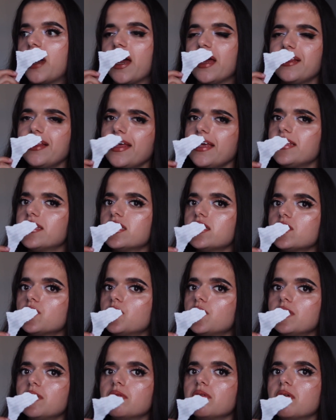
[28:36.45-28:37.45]
I like this
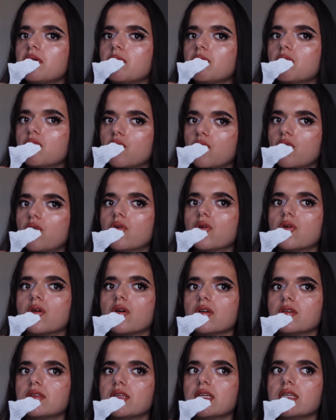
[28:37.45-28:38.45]
one
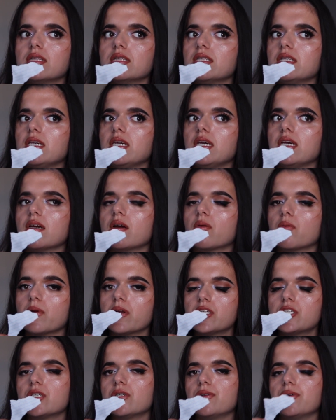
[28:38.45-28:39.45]
more than the
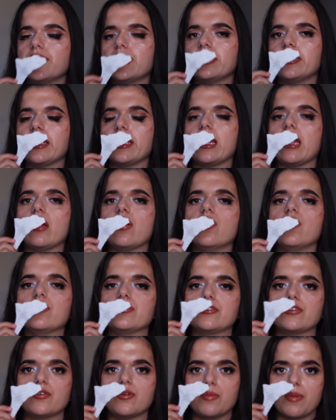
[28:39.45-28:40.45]
original Ylang
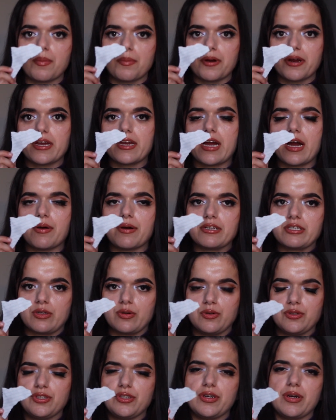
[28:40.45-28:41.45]
Gold. So remember how I
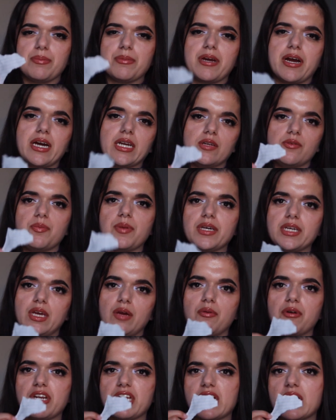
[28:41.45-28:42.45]
told you I'm kind of
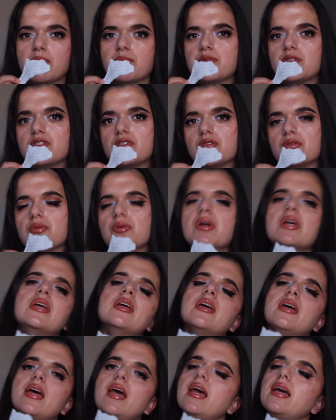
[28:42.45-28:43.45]
picky when it comes to
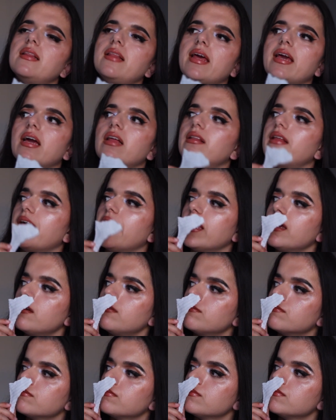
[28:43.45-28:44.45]
Ylang
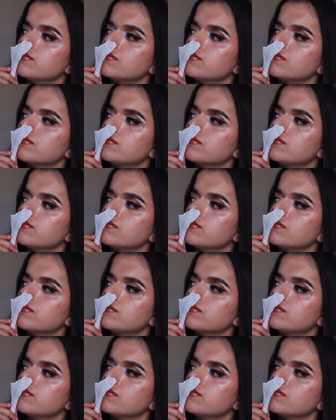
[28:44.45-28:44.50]
Ylang?